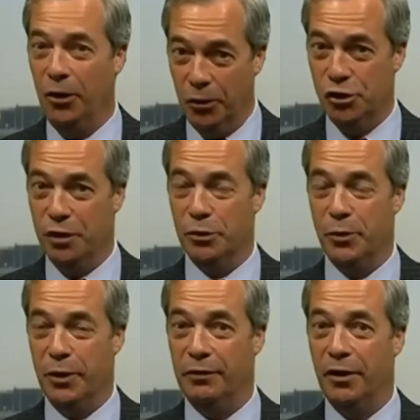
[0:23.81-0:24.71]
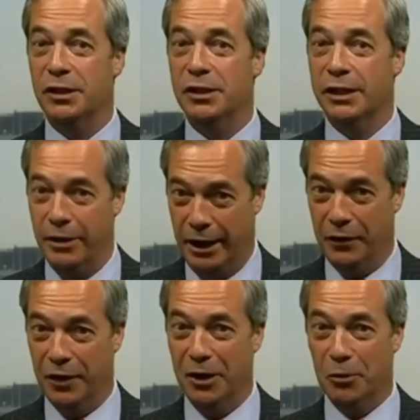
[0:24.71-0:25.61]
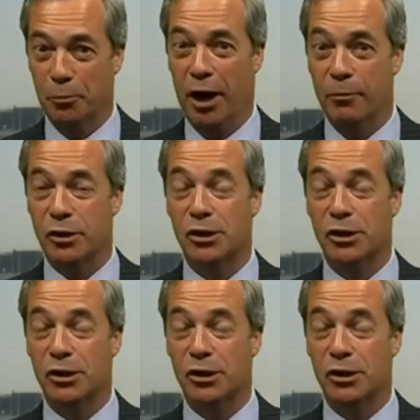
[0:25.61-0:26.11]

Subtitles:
on June the 23rd to go down to the local primary